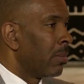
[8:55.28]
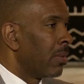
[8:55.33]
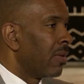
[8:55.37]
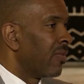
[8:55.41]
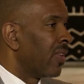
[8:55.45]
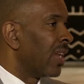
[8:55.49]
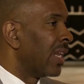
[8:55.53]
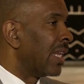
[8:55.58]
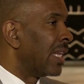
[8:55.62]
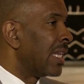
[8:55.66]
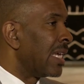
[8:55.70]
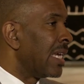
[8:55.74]
bit of
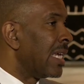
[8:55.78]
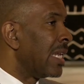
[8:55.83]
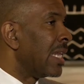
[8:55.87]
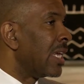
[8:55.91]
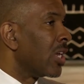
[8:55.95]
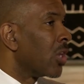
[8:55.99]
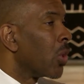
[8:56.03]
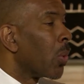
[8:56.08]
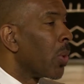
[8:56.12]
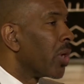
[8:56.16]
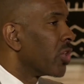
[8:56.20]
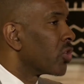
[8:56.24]
a leading
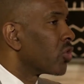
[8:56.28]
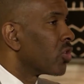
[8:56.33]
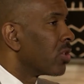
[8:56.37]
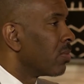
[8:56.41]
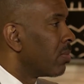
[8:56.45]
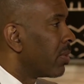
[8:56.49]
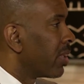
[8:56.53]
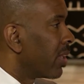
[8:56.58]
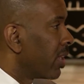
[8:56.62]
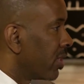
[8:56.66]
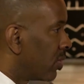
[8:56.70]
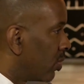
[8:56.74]
question
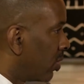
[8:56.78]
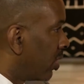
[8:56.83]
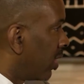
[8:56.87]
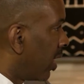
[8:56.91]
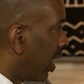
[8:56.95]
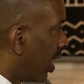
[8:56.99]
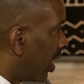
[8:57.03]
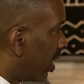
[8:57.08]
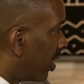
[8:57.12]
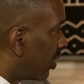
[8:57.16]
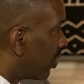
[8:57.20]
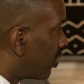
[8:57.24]
because we
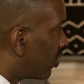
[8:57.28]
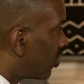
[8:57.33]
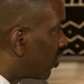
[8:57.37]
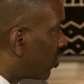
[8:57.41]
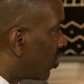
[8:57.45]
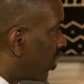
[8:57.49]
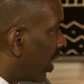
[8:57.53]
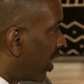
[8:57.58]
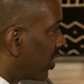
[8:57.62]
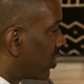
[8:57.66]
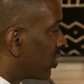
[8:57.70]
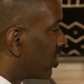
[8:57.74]
had a
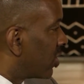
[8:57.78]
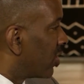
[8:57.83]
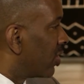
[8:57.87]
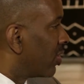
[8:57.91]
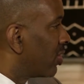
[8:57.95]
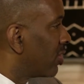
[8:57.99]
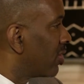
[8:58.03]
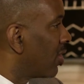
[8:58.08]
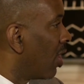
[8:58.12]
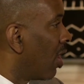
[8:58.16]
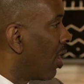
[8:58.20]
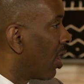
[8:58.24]
chance to
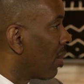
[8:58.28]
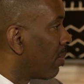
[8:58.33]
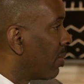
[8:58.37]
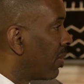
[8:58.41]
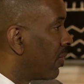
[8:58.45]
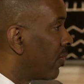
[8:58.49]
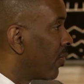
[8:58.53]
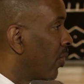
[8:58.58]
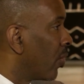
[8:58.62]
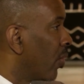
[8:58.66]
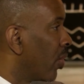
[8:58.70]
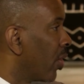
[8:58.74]
talk
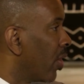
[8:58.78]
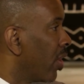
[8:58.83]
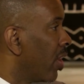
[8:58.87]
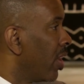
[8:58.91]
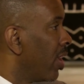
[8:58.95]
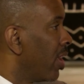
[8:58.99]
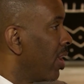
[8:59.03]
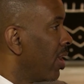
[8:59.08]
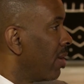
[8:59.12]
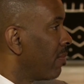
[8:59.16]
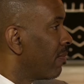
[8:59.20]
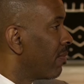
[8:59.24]
before
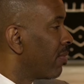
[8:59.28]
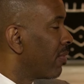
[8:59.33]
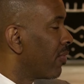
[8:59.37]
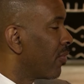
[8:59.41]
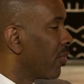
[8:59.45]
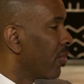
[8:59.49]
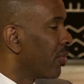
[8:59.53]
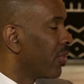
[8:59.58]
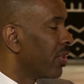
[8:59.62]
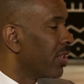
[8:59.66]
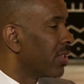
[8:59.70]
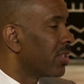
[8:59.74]

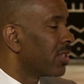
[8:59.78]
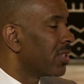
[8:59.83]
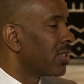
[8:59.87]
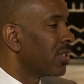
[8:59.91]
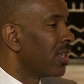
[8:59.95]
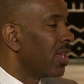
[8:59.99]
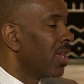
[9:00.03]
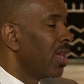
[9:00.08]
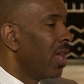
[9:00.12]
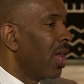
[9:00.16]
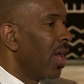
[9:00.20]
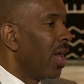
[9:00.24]
this
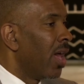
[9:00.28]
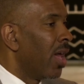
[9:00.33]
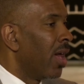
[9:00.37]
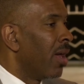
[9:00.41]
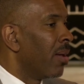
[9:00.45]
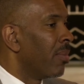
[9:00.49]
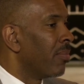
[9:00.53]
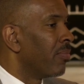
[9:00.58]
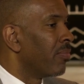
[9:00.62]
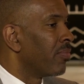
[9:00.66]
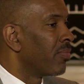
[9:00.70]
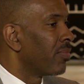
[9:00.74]

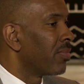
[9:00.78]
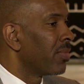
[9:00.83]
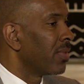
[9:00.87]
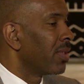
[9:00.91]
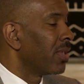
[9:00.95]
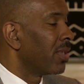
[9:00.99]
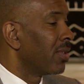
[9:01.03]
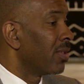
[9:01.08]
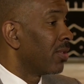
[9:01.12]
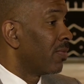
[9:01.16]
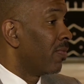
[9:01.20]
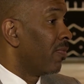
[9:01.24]

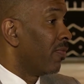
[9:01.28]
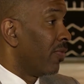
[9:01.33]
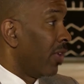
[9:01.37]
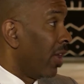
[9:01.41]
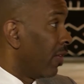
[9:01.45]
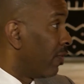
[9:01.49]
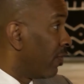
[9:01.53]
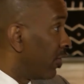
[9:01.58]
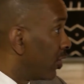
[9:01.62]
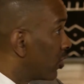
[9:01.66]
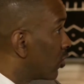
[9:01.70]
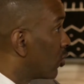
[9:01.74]

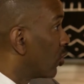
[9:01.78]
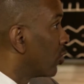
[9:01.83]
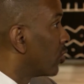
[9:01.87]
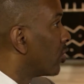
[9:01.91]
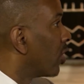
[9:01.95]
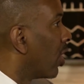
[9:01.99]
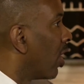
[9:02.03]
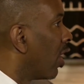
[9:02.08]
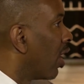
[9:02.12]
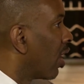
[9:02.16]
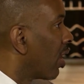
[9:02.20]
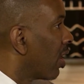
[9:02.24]
official
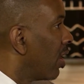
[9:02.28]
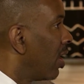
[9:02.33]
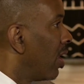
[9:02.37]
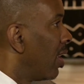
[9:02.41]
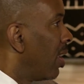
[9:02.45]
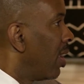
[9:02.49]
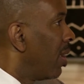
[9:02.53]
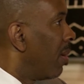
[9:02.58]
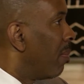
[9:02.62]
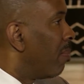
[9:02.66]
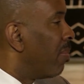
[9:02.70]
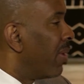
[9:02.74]
talk,
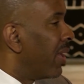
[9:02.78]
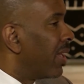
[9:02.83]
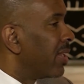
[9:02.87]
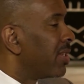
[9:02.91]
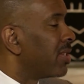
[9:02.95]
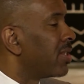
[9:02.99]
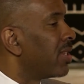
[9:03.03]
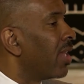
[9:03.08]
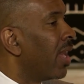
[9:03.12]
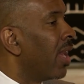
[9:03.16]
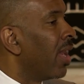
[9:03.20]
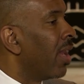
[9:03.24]

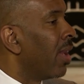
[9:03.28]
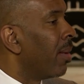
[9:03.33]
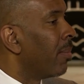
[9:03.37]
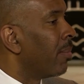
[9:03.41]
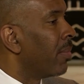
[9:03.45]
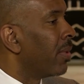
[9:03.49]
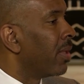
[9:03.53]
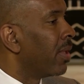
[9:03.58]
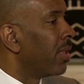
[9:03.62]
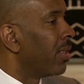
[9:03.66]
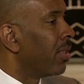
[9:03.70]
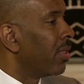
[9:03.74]
but
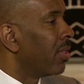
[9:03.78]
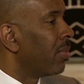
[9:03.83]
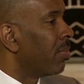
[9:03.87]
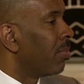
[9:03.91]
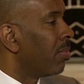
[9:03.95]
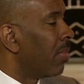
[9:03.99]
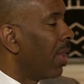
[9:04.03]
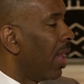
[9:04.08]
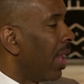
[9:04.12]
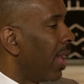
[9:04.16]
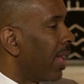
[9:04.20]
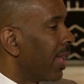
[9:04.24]

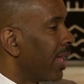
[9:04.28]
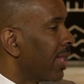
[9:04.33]
I